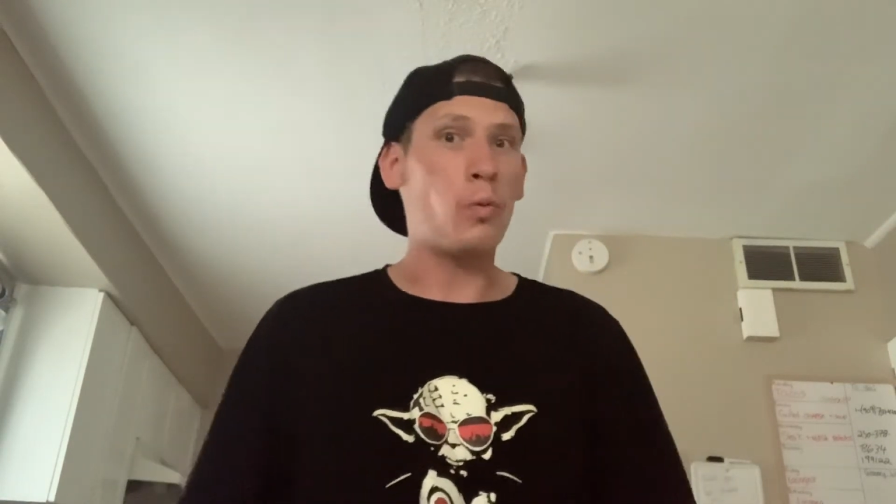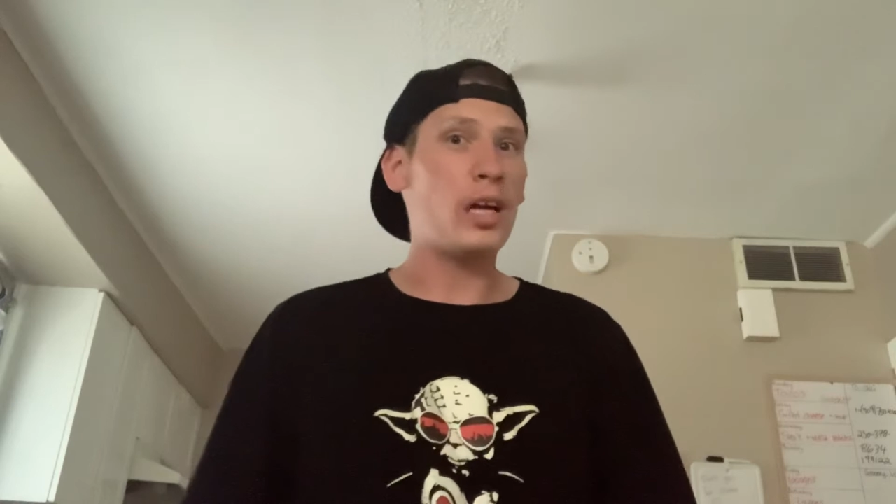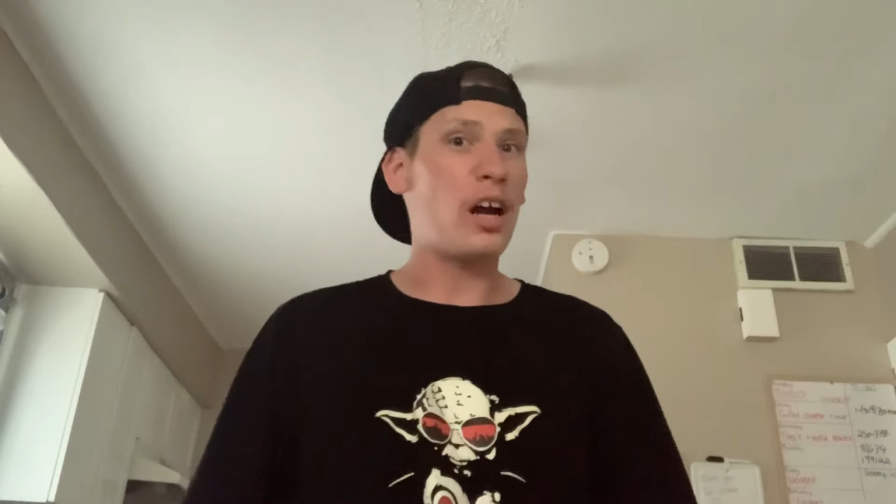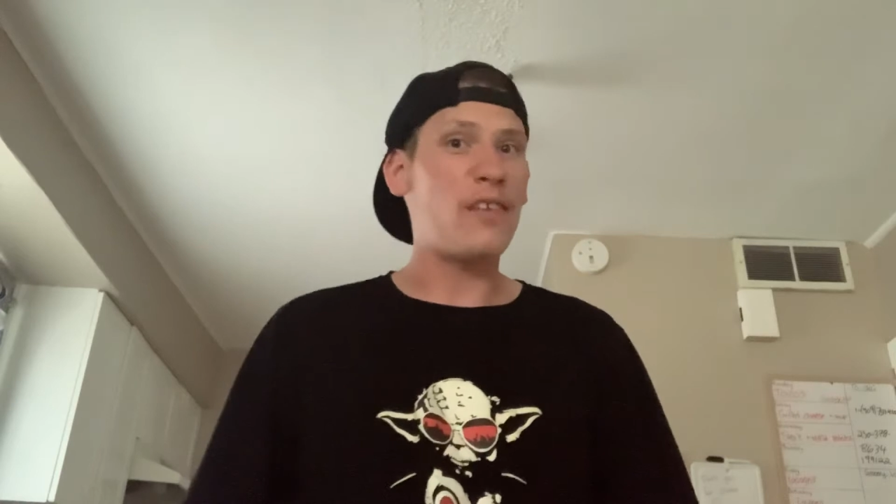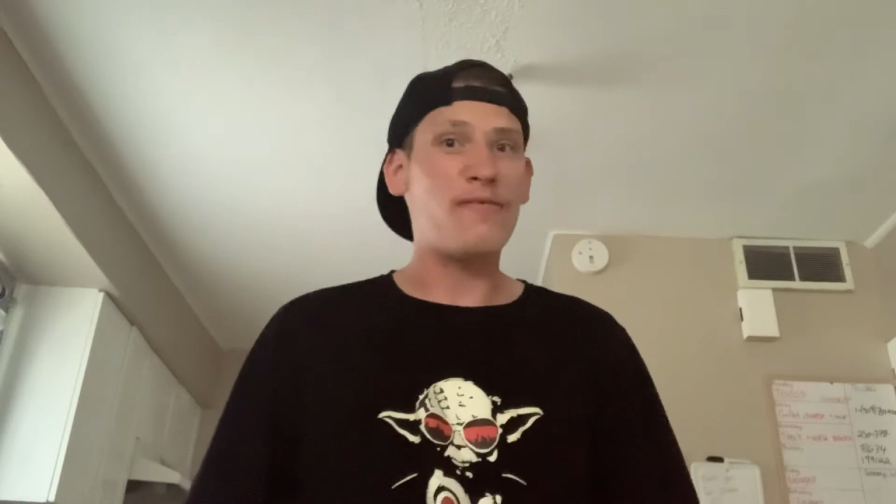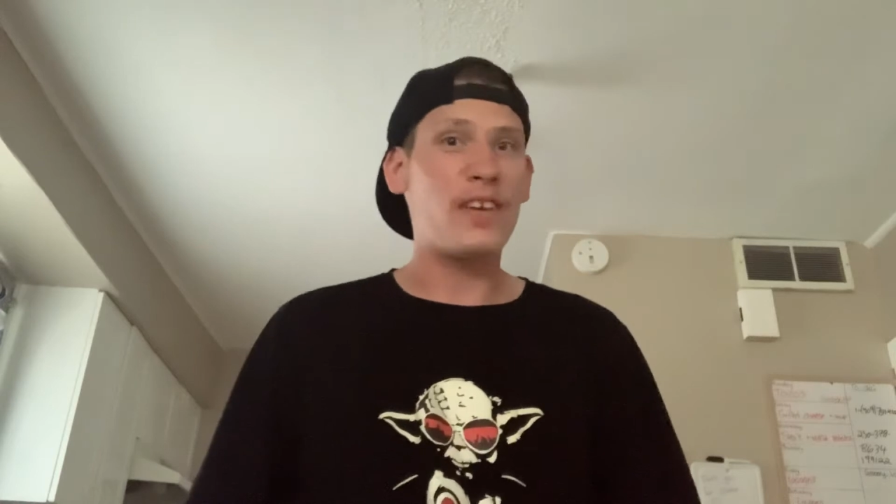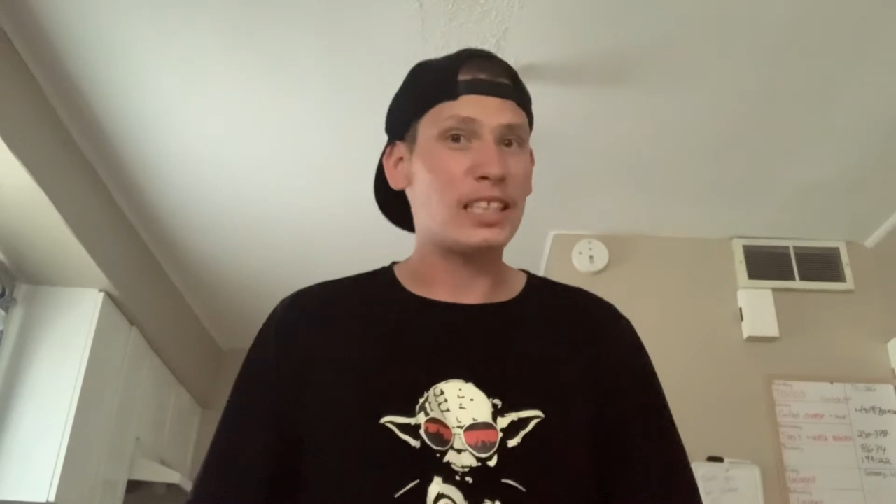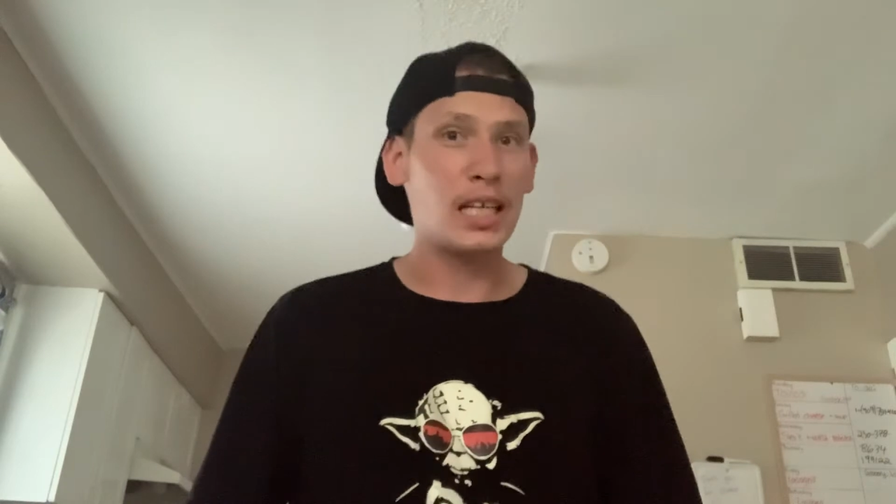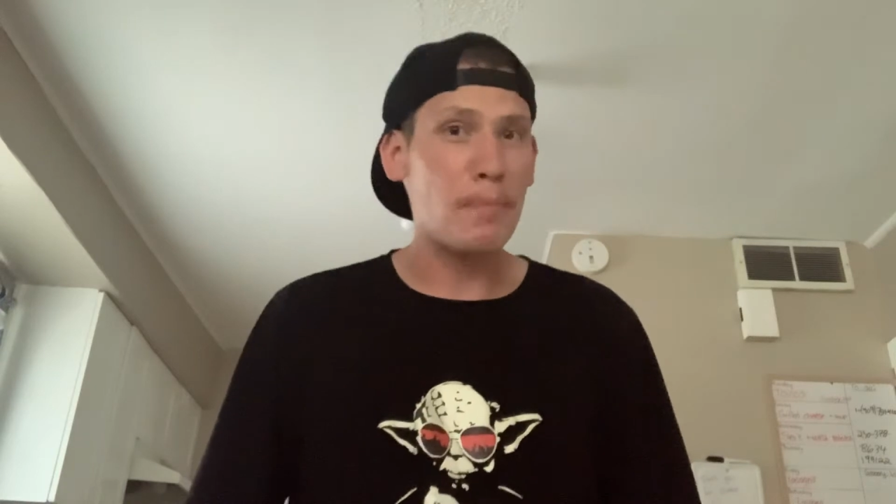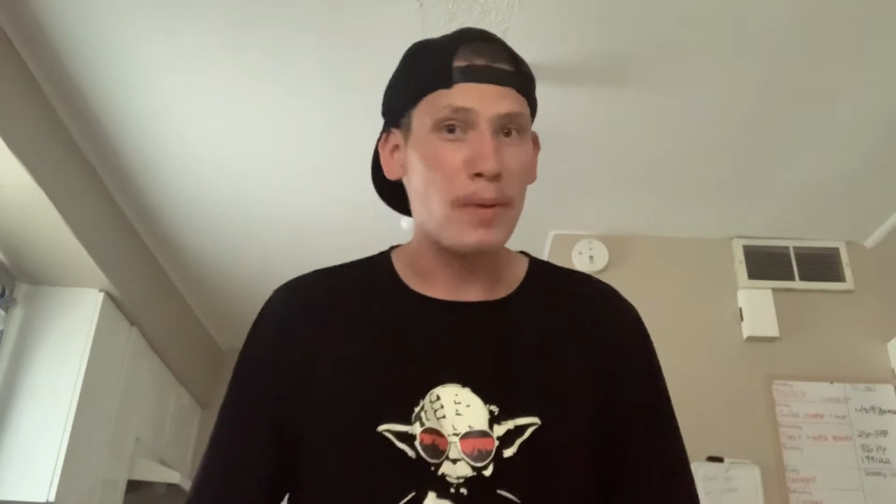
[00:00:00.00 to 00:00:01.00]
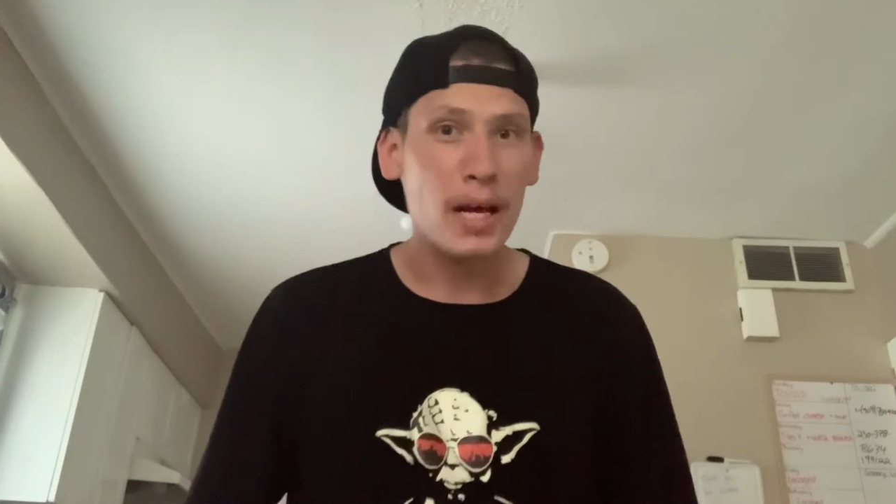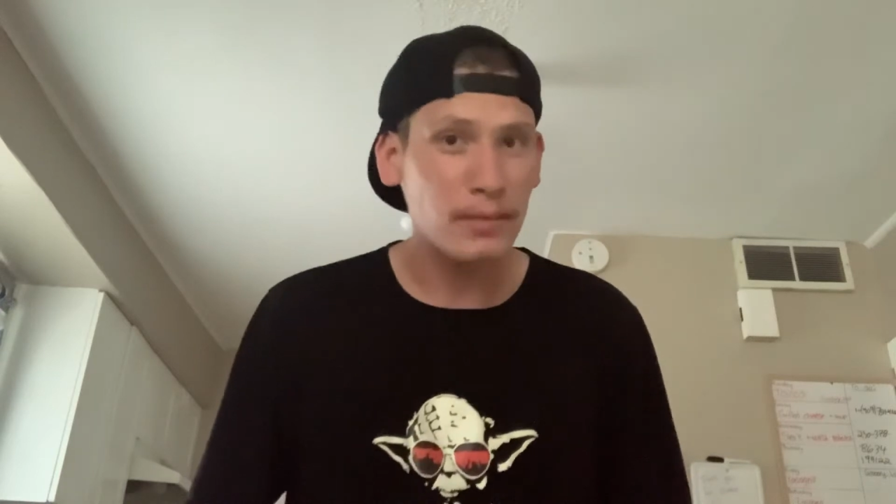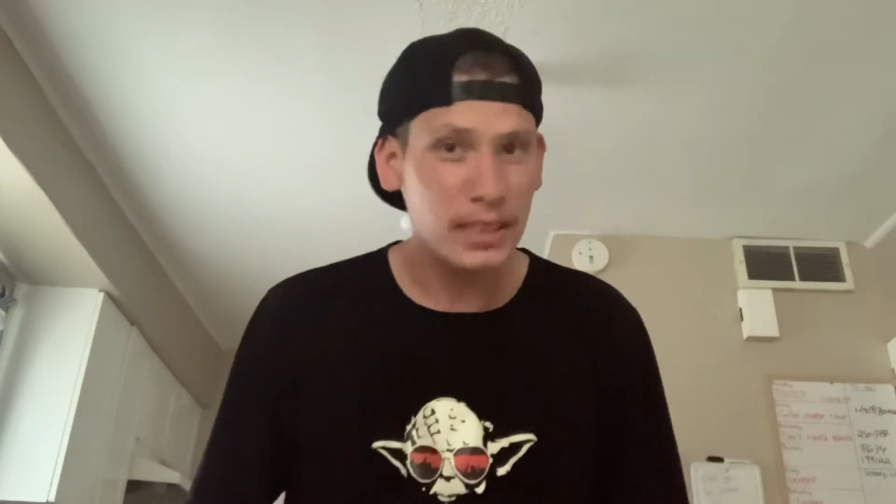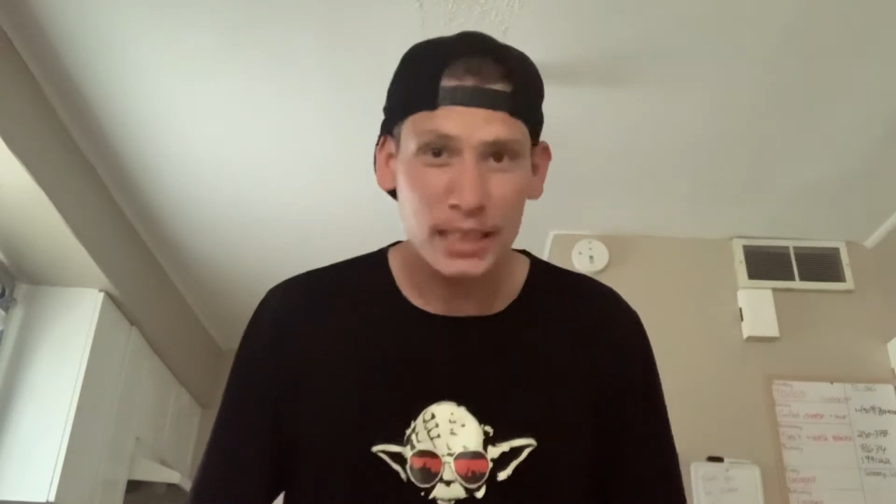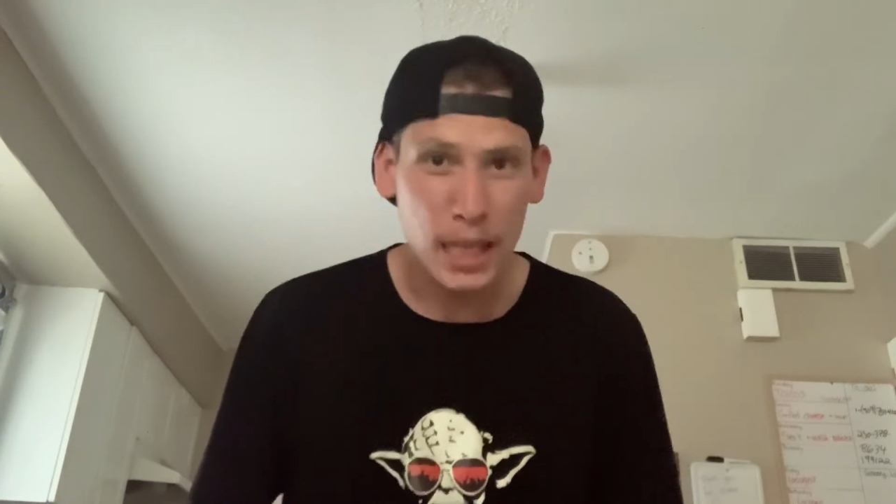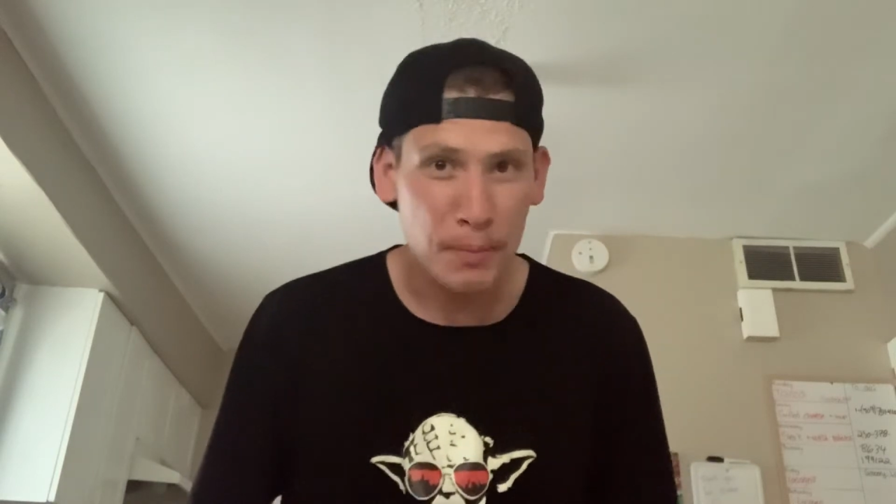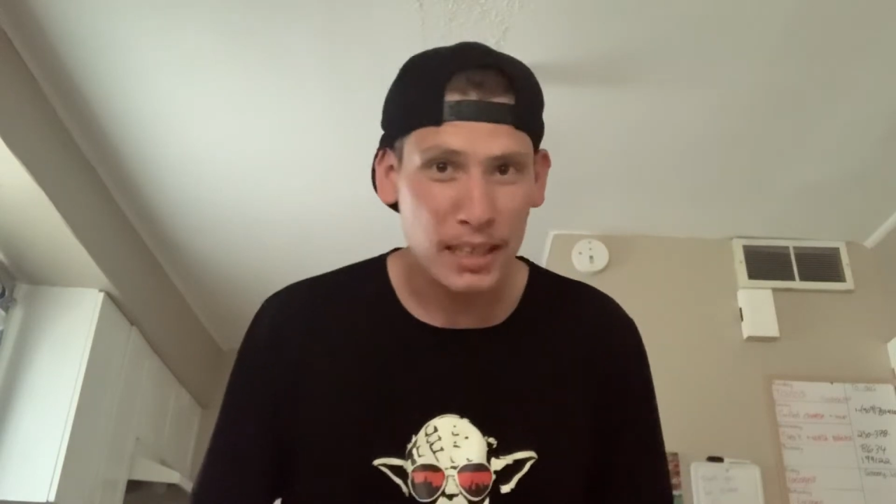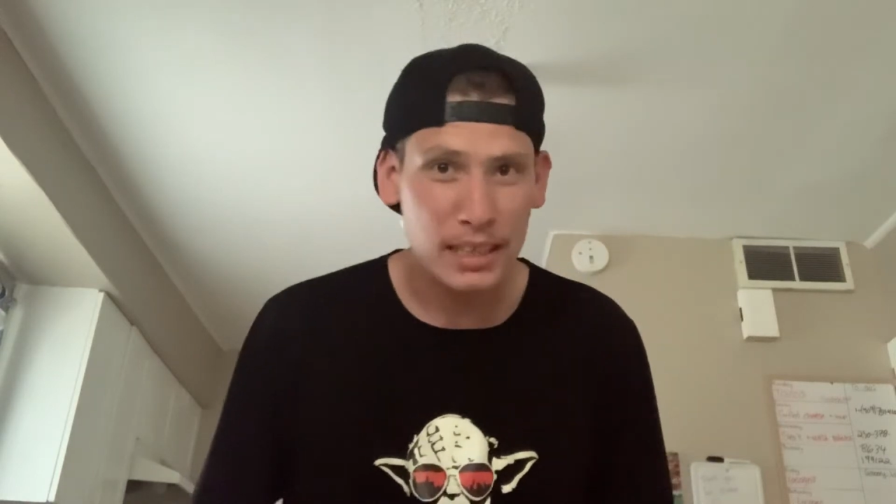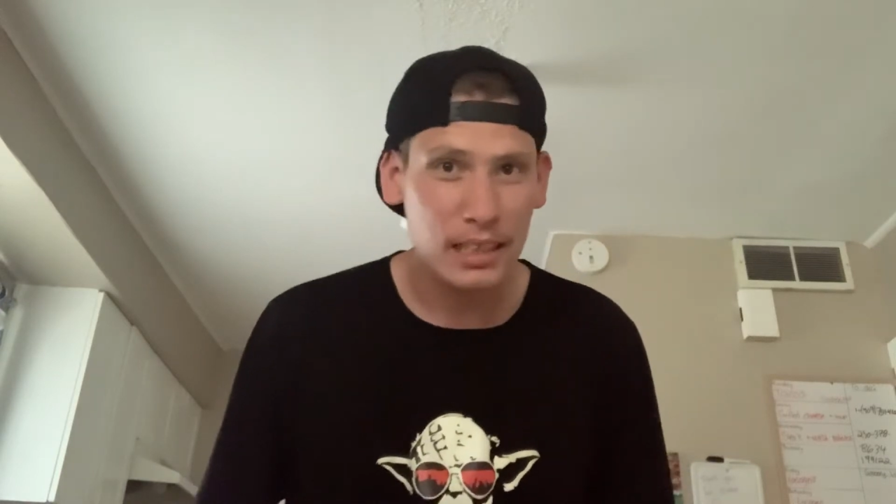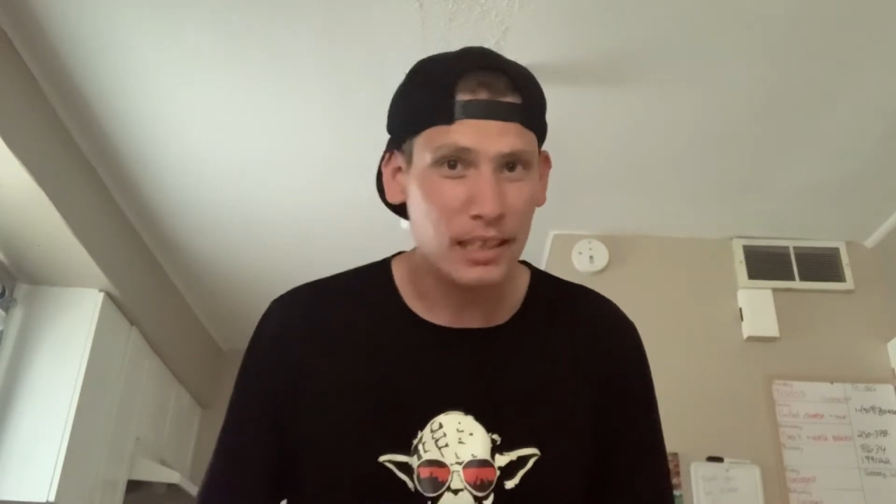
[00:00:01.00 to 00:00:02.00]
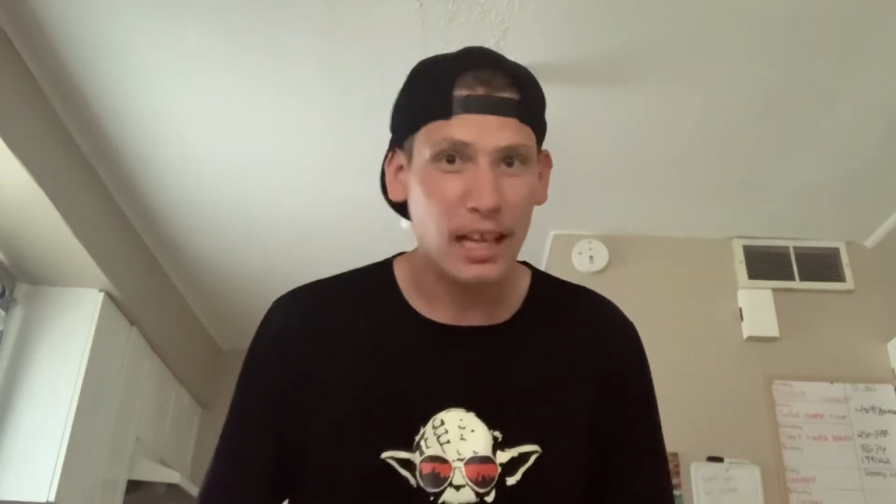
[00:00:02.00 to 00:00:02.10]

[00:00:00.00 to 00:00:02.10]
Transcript: we are facing a pandemic